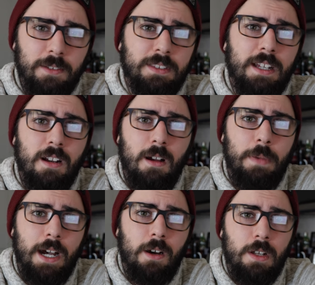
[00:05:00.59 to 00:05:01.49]
out there
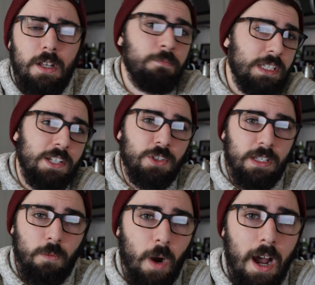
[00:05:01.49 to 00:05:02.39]
about
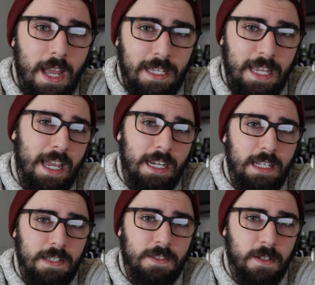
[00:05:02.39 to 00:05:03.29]
potentially why Canon
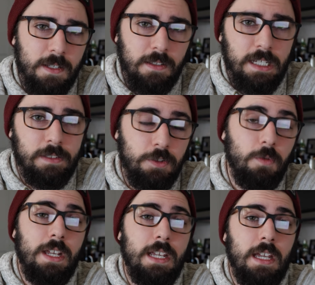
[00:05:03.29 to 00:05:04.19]
is suddenly
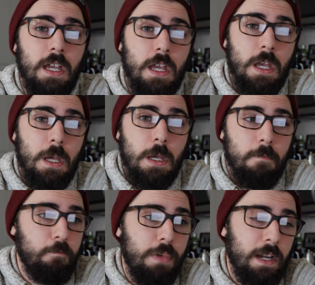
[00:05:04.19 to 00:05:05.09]
doing
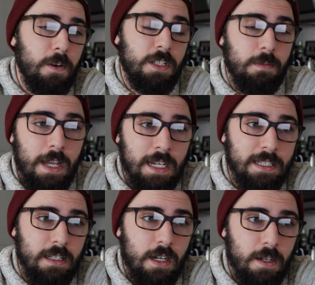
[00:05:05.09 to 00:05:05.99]
better
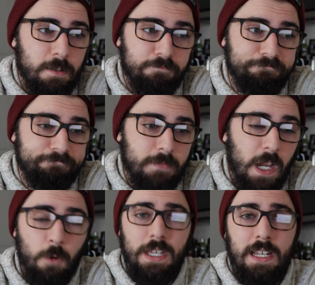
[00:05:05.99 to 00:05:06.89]
specs. I
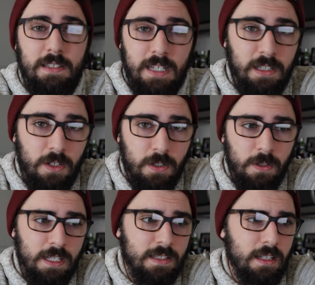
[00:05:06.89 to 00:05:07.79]
hope they continue to do
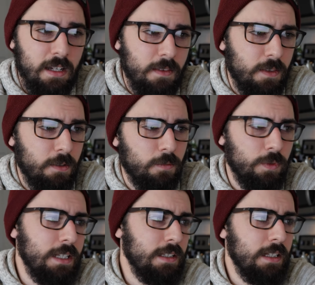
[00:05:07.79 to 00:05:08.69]
this. The
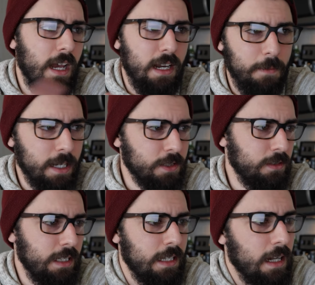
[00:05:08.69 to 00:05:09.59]
reason, and I'm
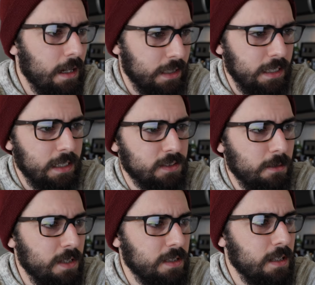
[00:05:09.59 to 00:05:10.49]
actually getting
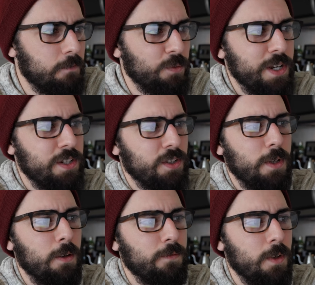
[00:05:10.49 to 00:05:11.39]
some of this information as
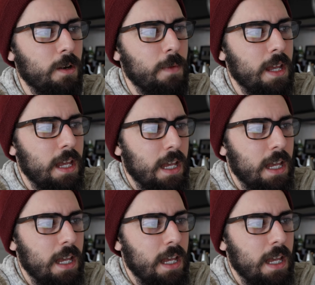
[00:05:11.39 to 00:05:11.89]
well from